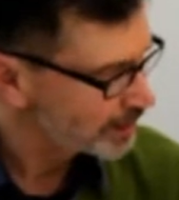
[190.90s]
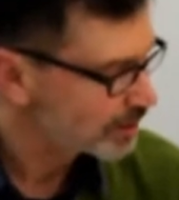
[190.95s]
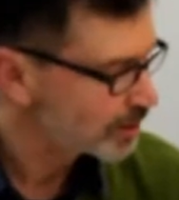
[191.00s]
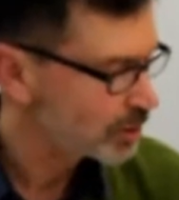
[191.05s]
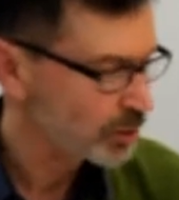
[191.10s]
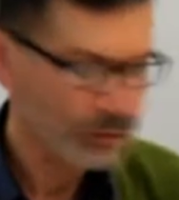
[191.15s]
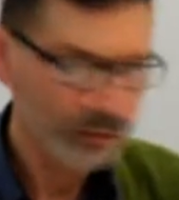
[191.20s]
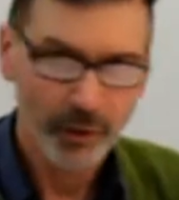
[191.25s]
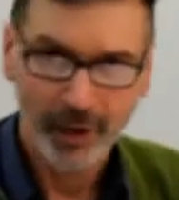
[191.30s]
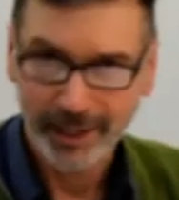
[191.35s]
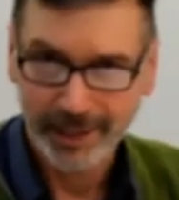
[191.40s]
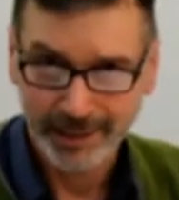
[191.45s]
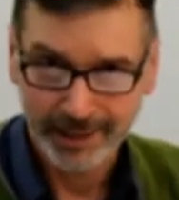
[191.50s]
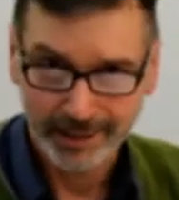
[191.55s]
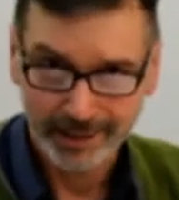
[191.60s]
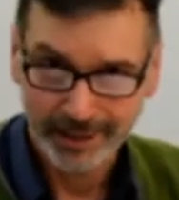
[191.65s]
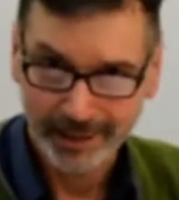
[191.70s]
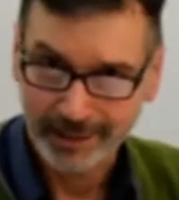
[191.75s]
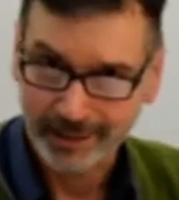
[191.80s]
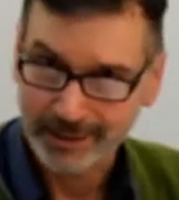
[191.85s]

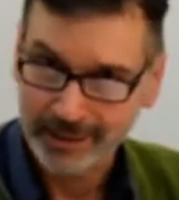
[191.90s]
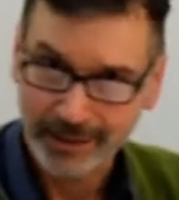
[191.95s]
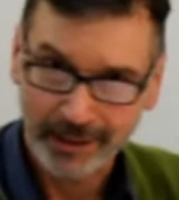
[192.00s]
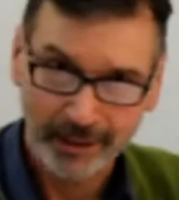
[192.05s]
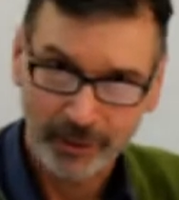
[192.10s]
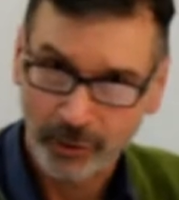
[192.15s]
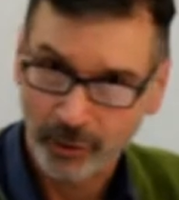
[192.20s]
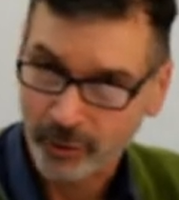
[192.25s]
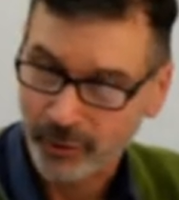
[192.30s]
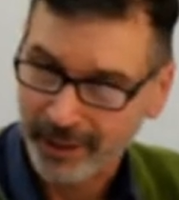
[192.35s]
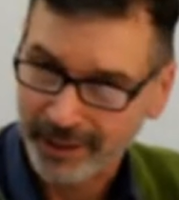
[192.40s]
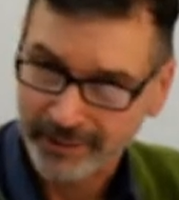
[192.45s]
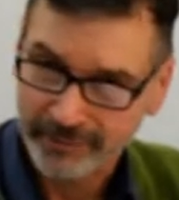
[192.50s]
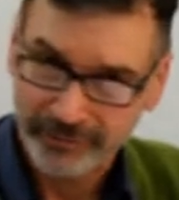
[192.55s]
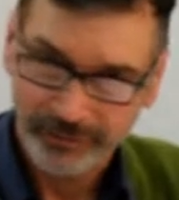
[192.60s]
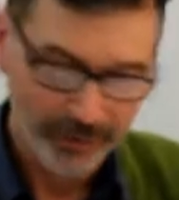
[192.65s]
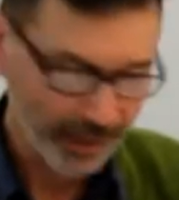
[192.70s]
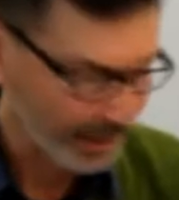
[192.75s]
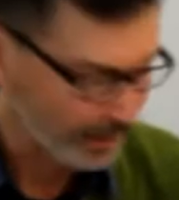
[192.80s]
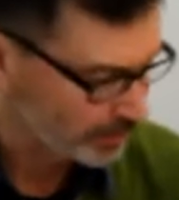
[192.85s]
striking, and it's going to look great
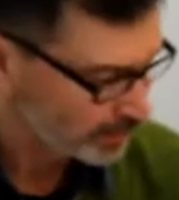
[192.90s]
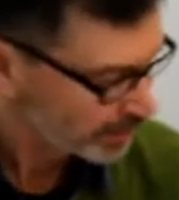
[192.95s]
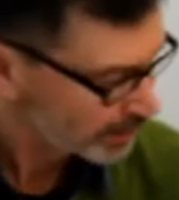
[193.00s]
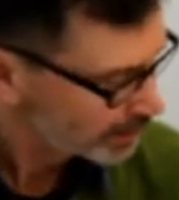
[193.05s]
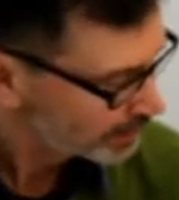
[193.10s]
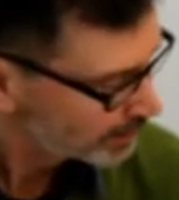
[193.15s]
framed.